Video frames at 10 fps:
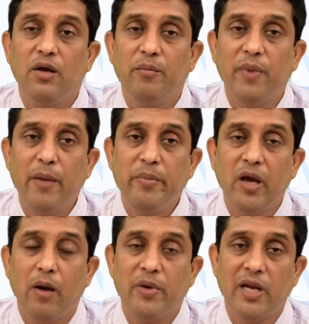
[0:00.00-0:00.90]
maybe
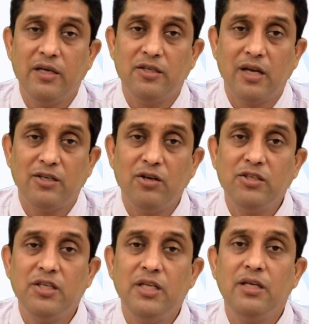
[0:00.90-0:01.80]
upon entire
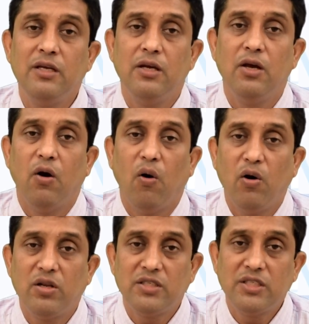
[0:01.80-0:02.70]
country
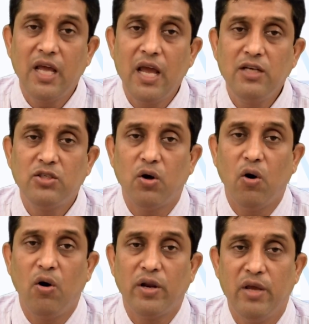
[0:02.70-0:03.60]
or state
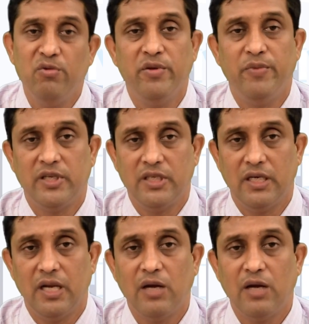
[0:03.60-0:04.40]
or university.